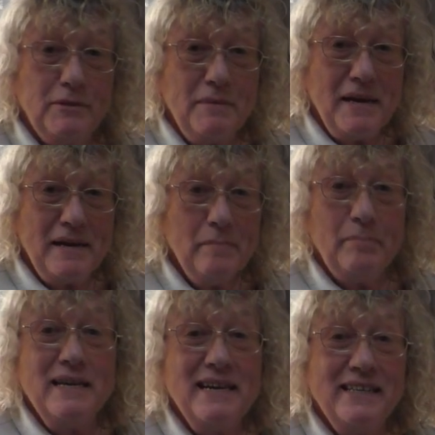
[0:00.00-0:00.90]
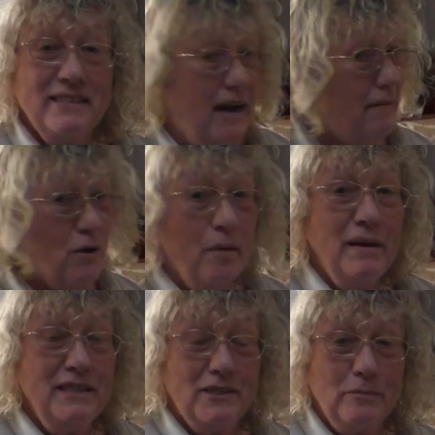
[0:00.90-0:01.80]
to me, please. I haven't got
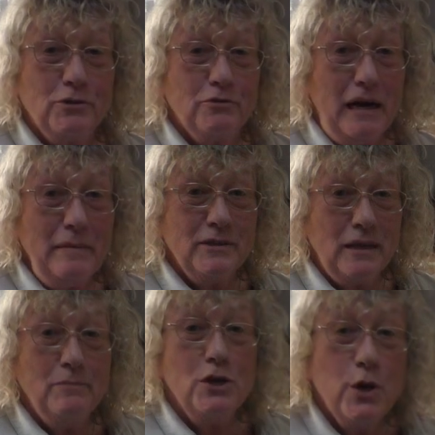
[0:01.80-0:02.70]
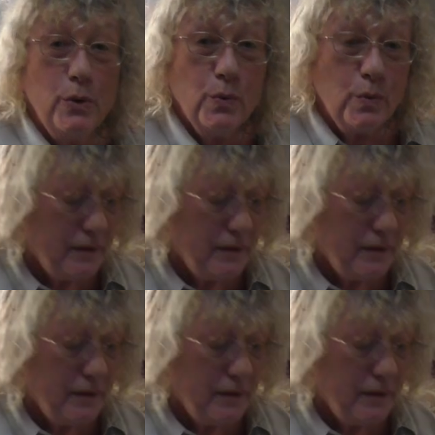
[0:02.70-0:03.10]
many subscribers. I'm new,